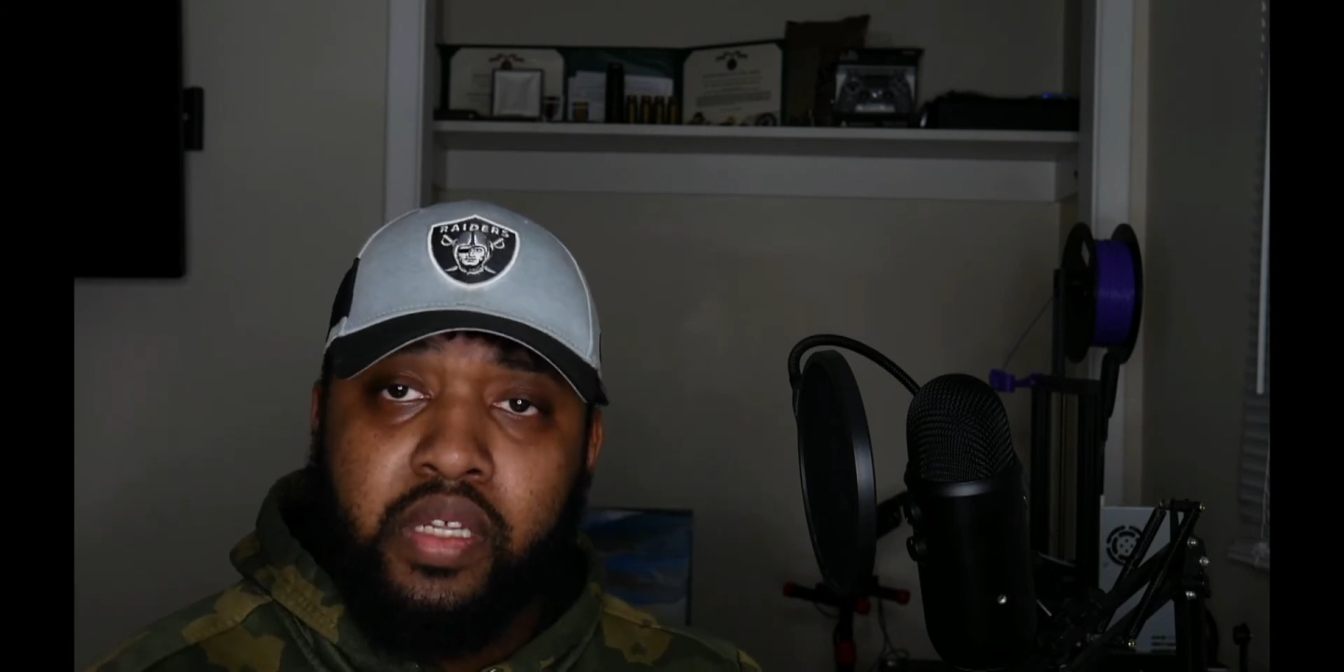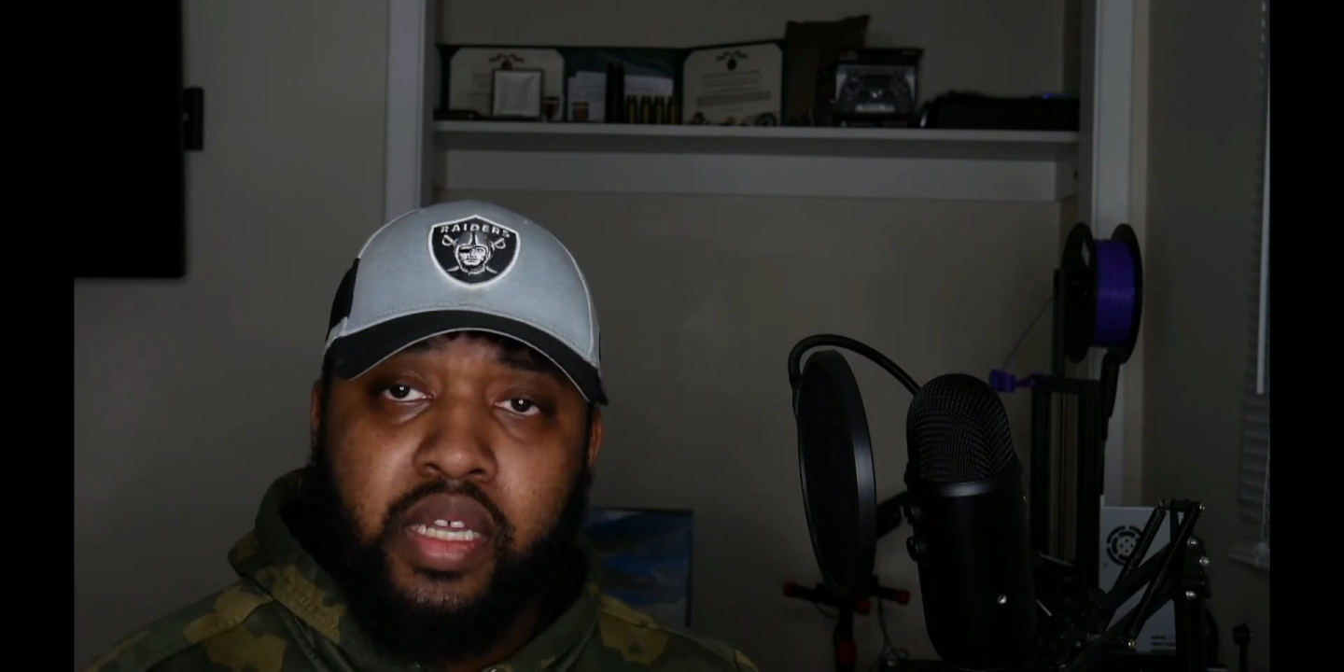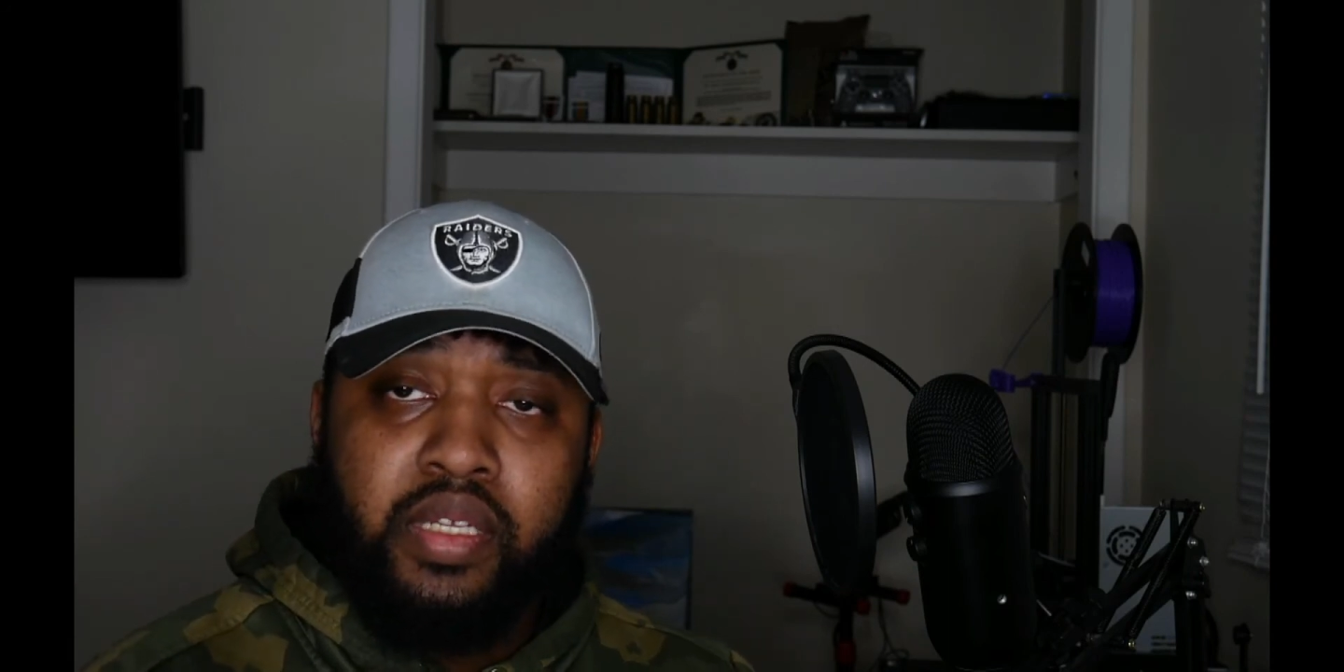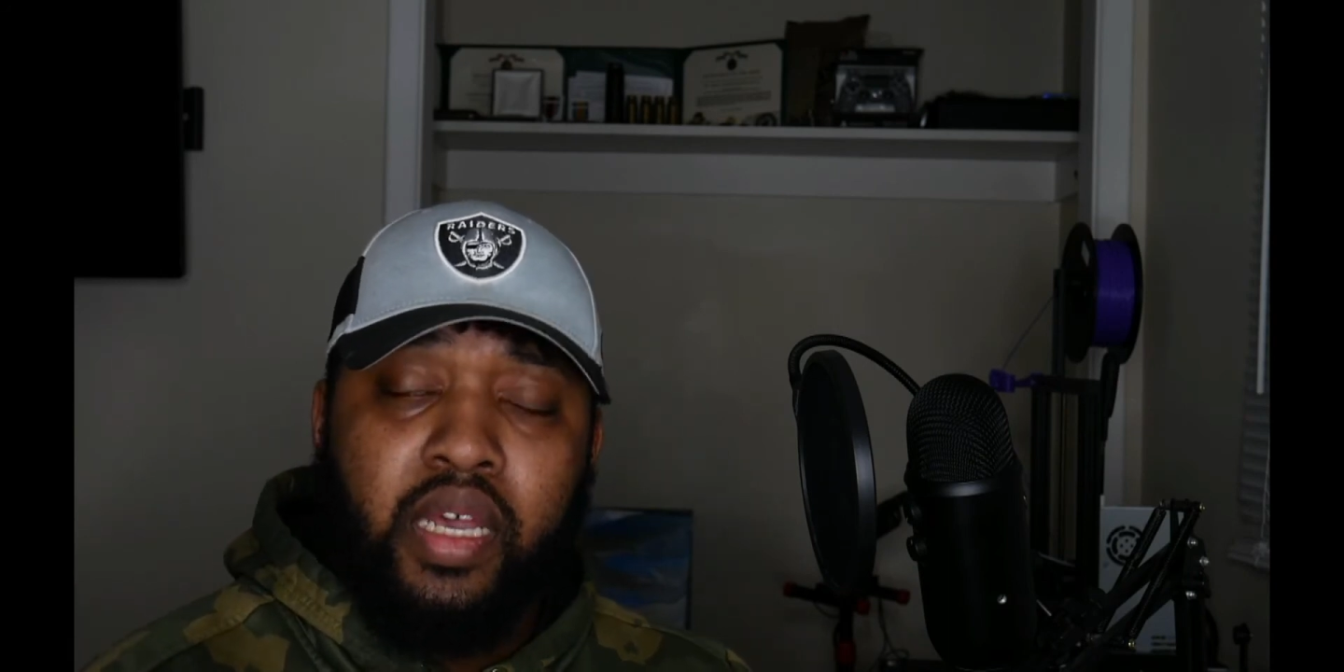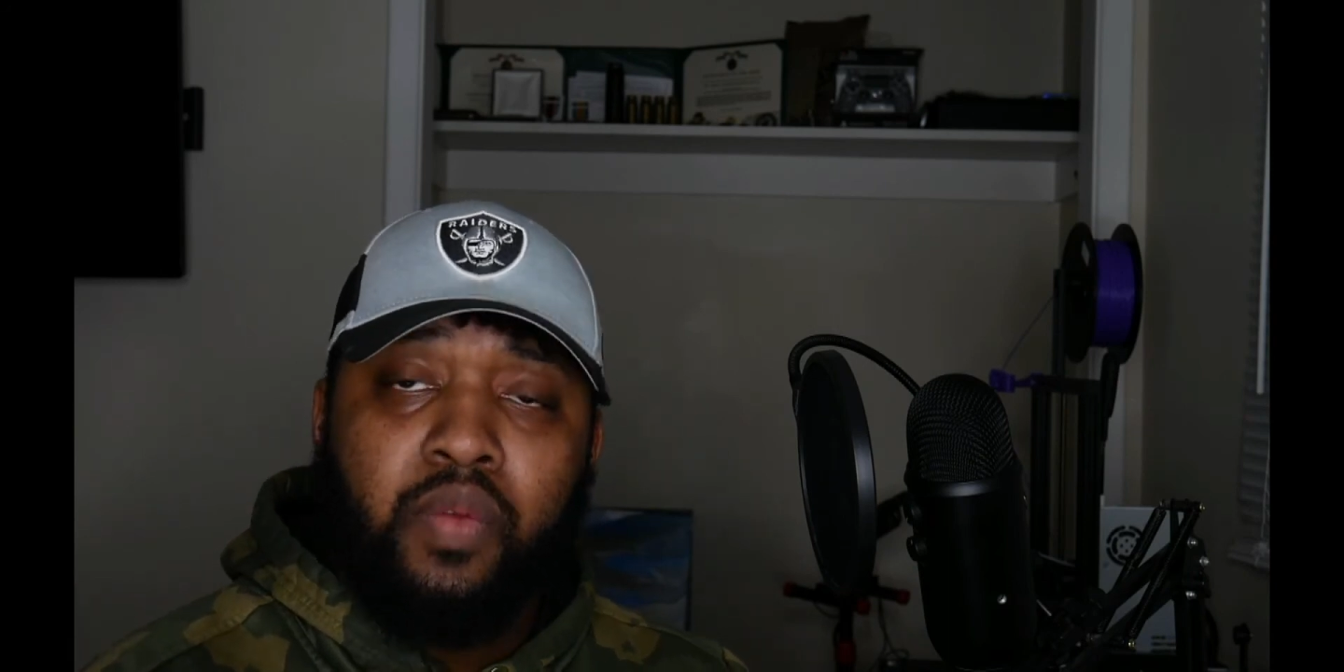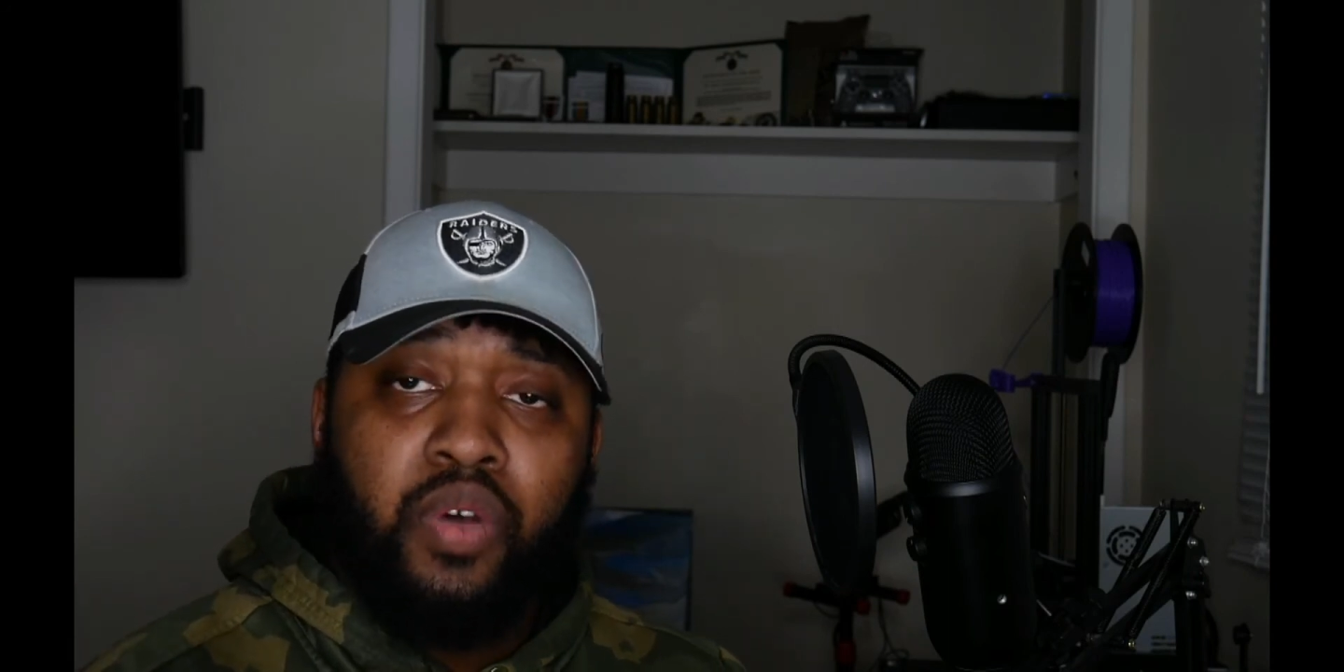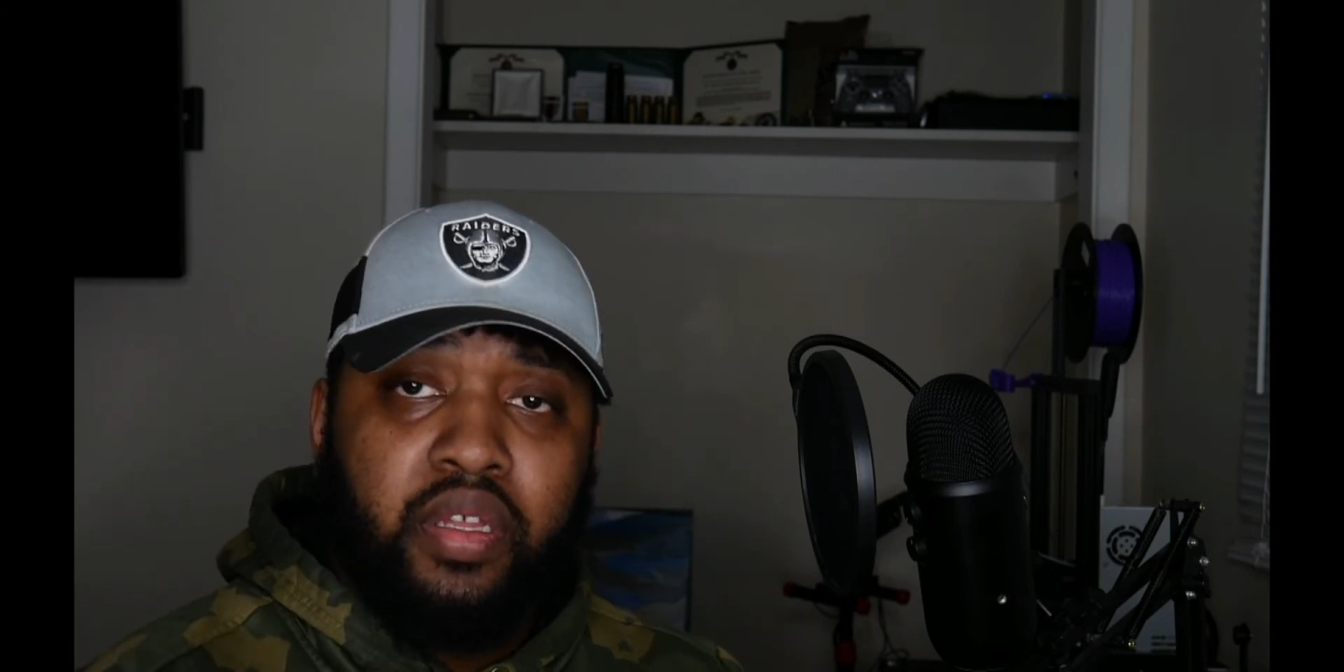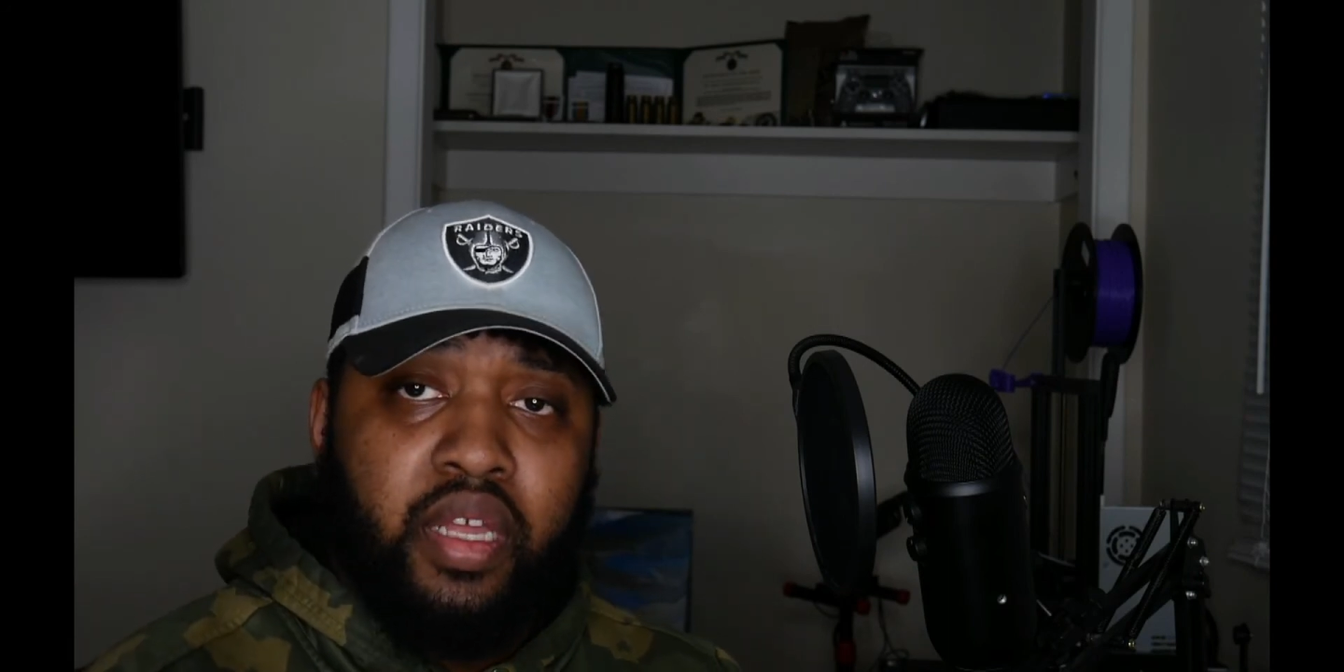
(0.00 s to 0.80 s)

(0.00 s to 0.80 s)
on that sidewalk